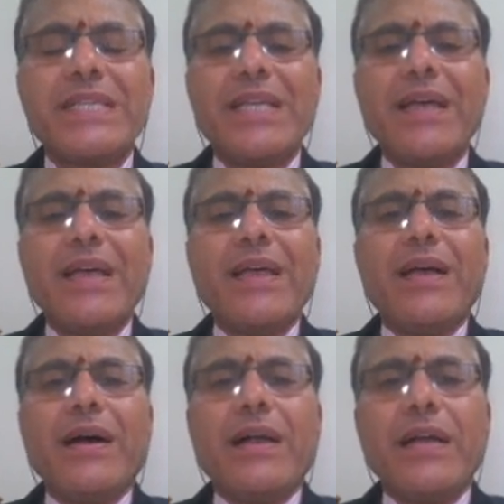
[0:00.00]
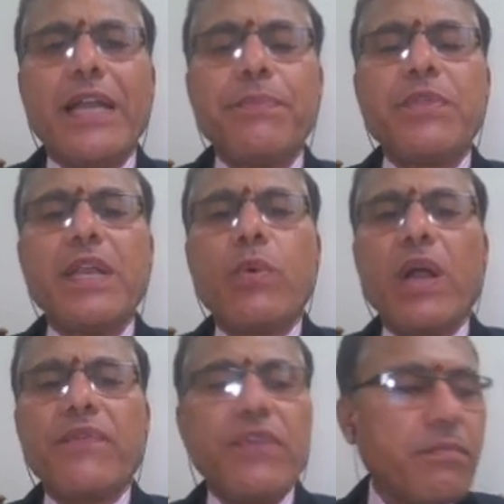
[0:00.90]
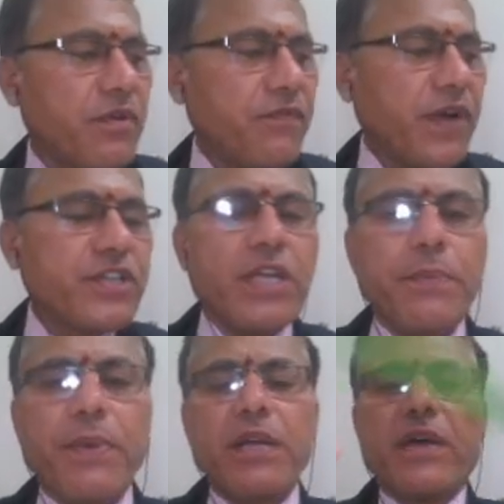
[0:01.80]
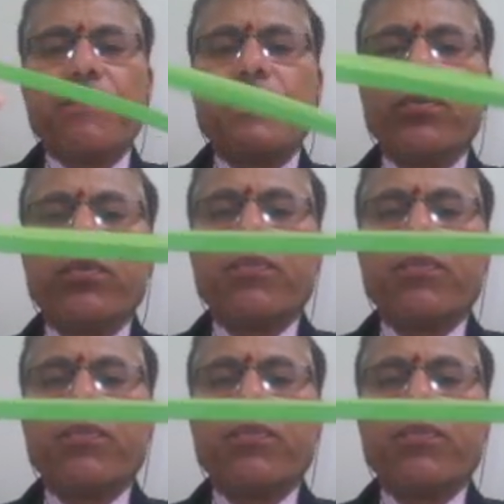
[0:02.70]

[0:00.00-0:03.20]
is the depth required from flexure point of view,